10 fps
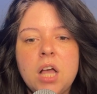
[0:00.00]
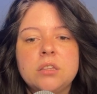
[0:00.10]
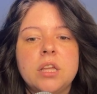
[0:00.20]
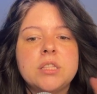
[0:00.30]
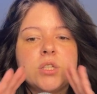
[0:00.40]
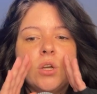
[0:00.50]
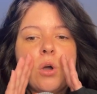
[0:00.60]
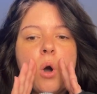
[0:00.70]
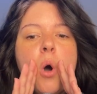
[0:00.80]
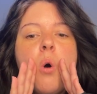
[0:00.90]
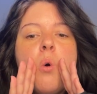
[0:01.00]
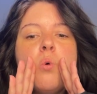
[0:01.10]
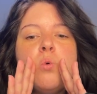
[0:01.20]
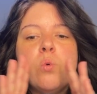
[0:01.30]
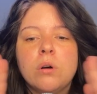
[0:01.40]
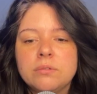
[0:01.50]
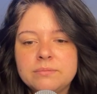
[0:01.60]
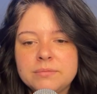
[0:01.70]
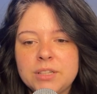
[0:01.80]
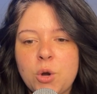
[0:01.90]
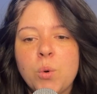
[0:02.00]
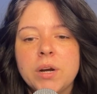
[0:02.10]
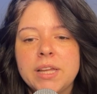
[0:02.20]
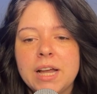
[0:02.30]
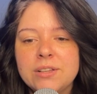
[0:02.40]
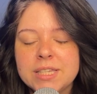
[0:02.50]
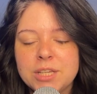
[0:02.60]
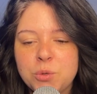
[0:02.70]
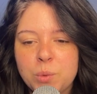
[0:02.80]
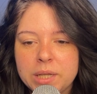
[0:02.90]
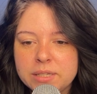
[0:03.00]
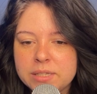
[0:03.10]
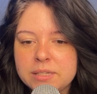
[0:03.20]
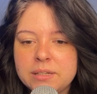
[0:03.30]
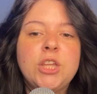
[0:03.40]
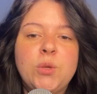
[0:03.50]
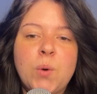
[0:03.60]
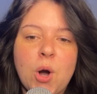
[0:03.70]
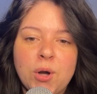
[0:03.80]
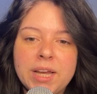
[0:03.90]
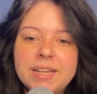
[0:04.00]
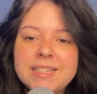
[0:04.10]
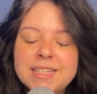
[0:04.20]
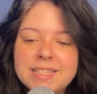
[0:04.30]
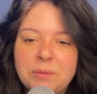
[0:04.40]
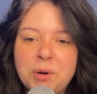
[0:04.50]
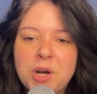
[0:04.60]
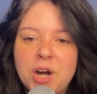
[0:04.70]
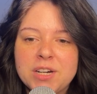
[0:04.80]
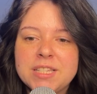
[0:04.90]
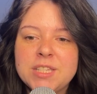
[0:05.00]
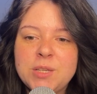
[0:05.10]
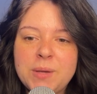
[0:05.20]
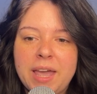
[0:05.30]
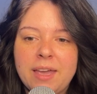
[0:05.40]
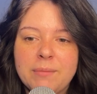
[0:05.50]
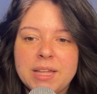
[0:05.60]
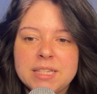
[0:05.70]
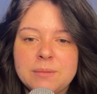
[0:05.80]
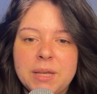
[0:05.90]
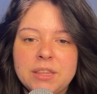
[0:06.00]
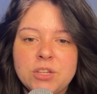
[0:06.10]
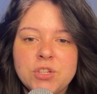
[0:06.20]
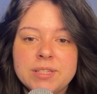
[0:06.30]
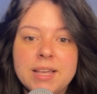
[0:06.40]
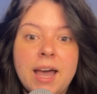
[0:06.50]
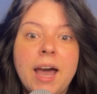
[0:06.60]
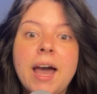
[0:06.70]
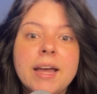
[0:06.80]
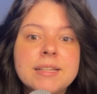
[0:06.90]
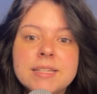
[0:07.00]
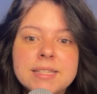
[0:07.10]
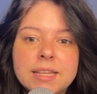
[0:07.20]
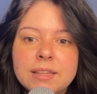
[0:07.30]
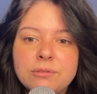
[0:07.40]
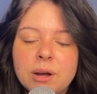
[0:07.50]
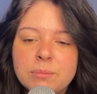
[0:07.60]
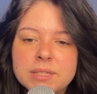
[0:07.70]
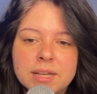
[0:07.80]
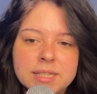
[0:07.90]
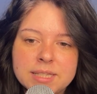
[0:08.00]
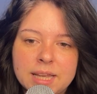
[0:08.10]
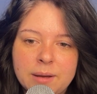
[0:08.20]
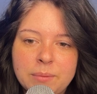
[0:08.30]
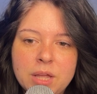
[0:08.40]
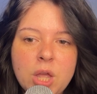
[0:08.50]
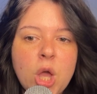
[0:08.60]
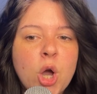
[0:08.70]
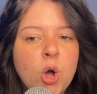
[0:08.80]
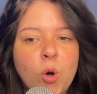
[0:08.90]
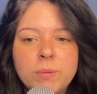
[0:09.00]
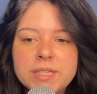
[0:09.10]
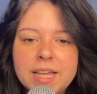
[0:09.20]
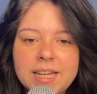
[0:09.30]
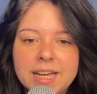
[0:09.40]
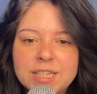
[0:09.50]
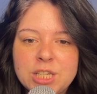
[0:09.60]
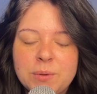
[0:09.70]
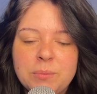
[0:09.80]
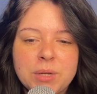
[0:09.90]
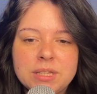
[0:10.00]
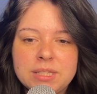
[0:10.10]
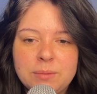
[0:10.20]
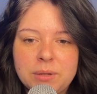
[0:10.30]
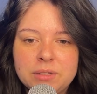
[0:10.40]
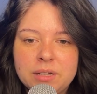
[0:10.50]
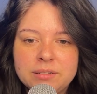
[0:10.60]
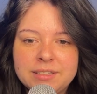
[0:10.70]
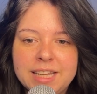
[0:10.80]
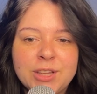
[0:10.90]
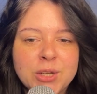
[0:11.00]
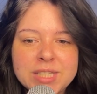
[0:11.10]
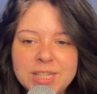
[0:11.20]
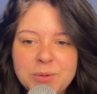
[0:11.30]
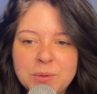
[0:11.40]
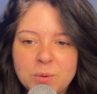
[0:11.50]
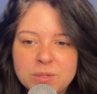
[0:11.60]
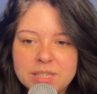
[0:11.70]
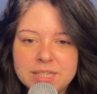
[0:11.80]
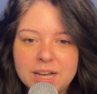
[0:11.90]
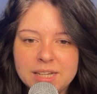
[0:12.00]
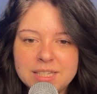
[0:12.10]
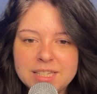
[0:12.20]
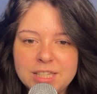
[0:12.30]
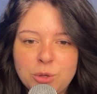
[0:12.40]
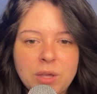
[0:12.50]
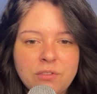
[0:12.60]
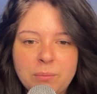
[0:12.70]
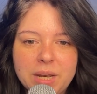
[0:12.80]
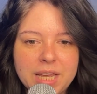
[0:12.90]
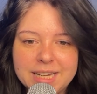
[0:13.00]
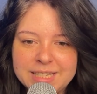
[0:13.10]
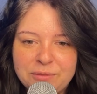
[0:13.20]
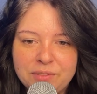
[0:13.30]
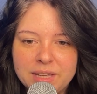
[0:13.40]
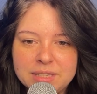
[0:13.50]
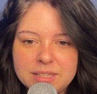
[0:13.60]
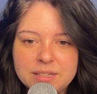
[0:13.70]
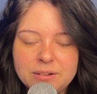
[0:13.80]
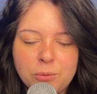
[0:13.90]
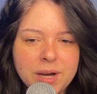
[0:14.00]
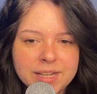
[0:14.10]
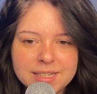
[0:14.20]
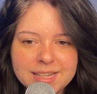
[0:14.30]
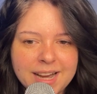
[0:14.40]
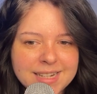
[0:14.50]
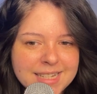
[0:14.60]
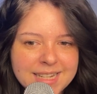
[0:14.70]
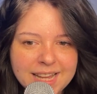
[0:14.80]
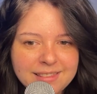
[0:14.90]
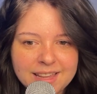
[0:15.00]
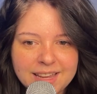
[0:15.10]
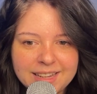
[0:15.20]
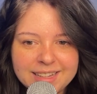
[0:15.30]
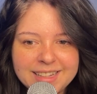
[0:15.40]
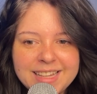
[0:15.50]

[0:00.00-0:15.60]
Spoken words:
Let's go, Corey yells and you wince. You all get into separate cars as you came, and Samantha just had to sit in the front beside Sam. Colby sat next to you and put his seatbelt on. He looks at you and rolls his eyes. You give him an innocent face. What? I did nothing.